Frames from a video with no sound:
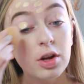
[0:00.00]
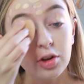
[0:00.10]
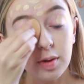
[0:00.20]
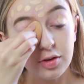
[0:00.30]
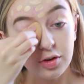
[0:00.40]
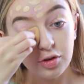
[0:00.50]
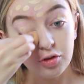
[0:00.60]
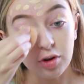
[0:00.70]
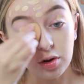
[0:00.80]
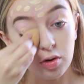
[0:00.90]
so I do
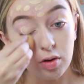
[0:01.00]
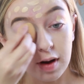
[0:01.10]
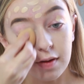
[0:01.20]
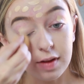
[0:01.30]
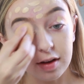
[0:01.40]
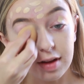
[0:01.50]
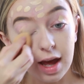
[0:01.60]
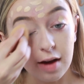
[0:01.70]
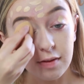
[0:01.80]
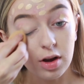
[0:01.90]
struggle around this
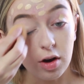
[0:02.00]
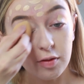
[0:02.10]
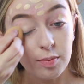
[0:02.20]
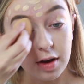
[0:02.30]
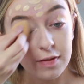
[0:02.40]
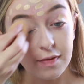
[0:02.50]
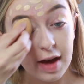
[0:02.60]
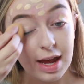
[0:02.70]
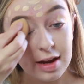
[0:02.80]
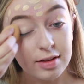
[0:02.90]
area of my
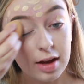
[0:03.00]
face.